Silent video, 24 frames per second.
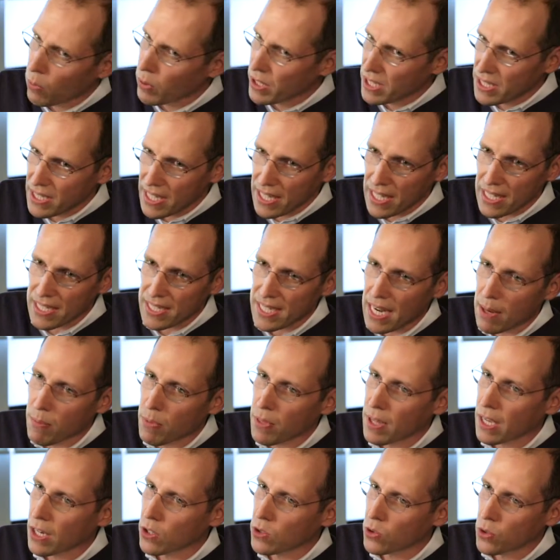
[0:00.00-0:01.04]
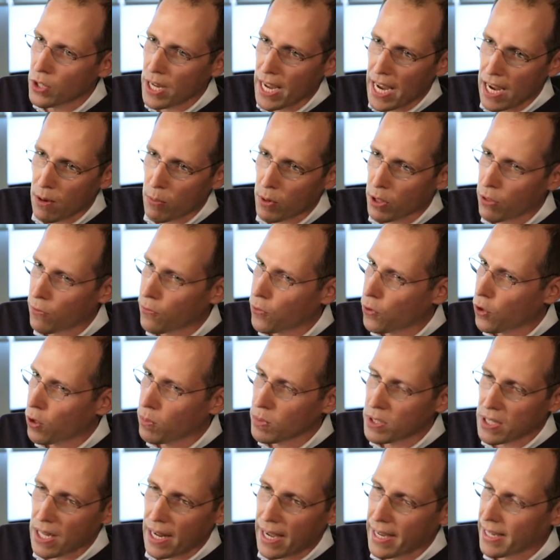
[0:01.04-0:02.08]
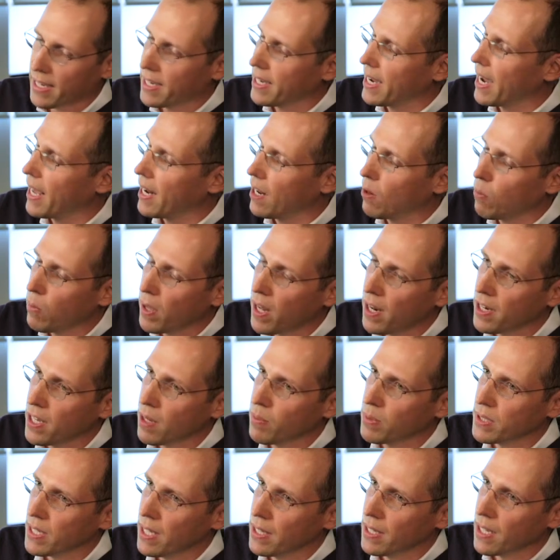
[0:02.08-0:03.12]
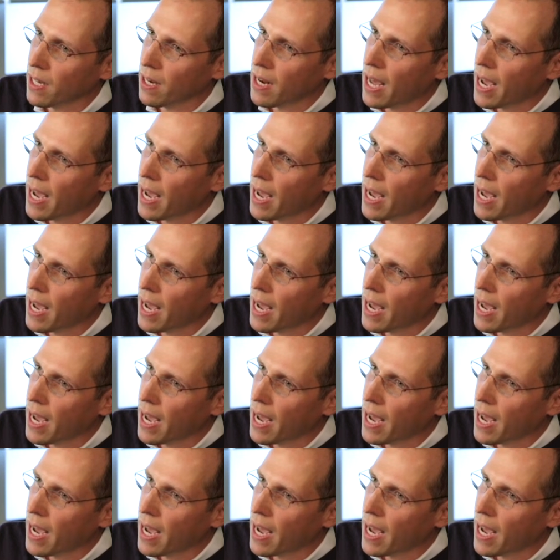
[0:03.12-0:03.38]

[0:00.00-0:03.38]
We see the same thing today with firms like Keller Williams and the